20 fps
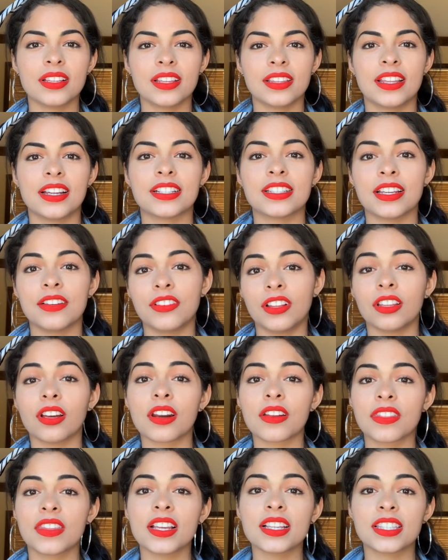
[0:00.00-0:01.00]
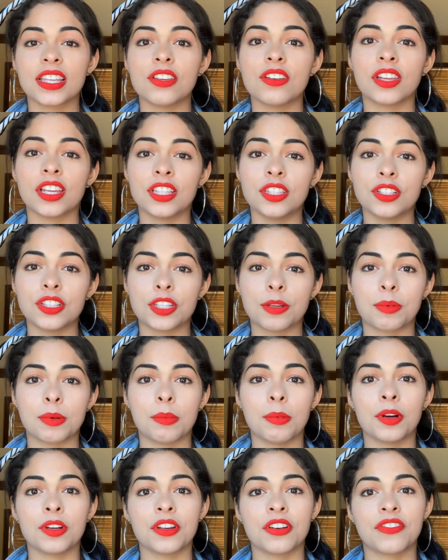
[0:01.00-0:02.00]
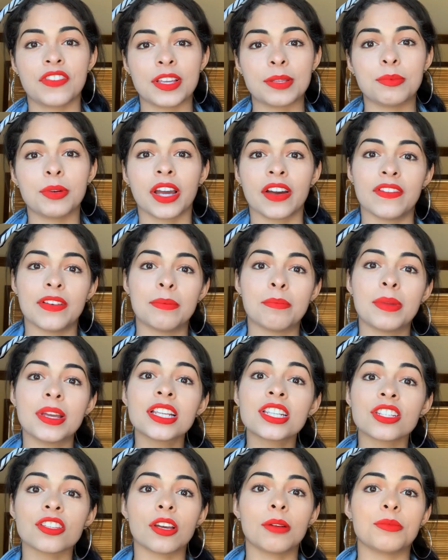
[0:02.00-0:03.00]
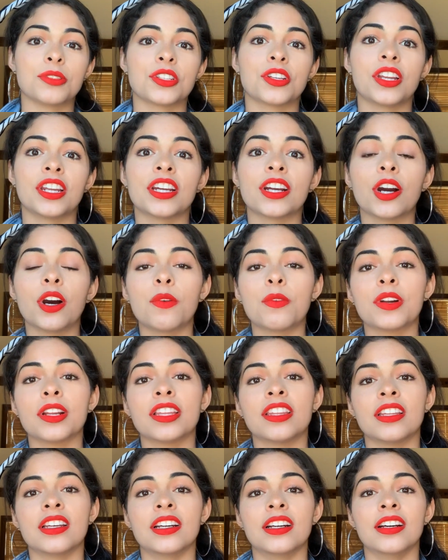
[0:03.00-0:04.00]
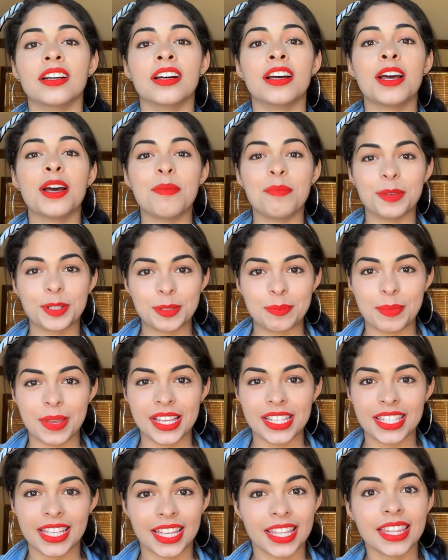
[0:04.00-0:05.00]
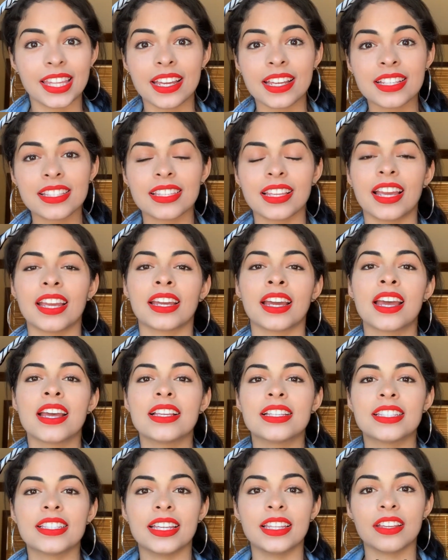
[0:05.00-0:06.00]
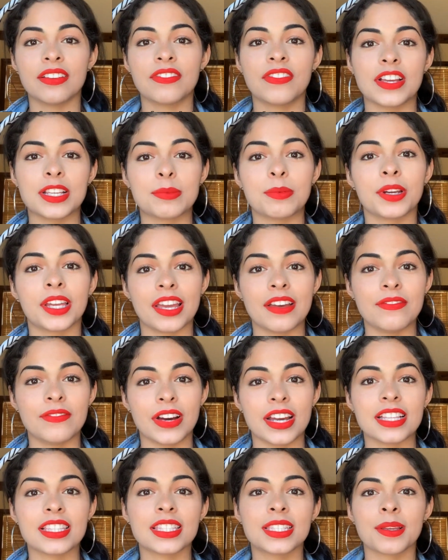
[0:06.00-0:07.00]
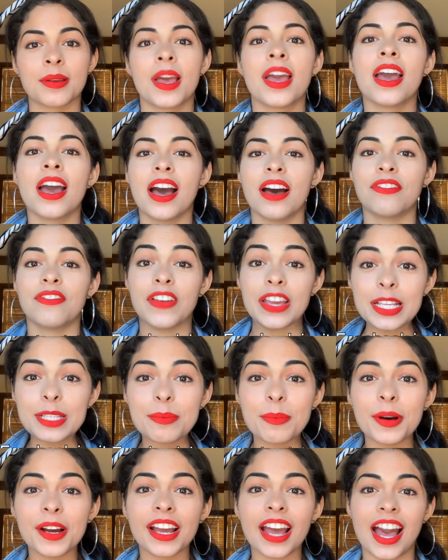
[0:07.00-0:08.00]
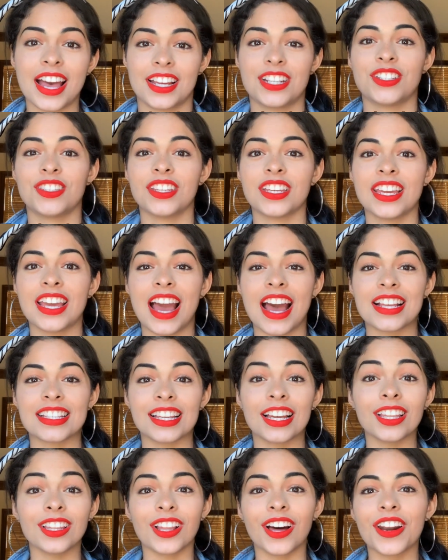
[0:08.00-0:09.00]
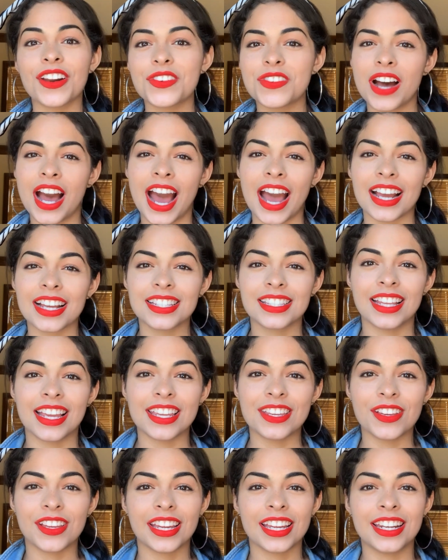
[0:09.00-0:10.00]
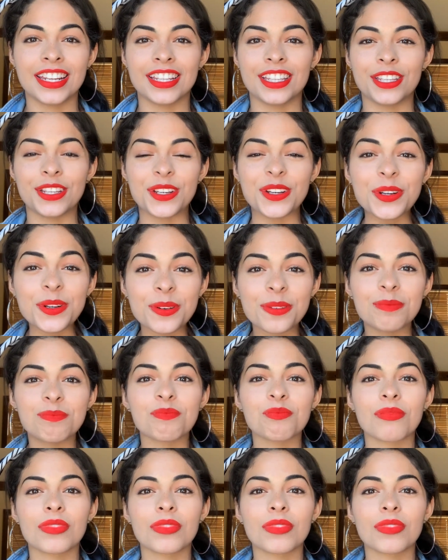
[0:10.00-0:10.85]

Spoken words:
There's a lot of things that you can do to promote your Facebook event page, so I'm just gonna go over the most basic things, like sending Facebook invites. Facebook actually has a lot of hacks that you can do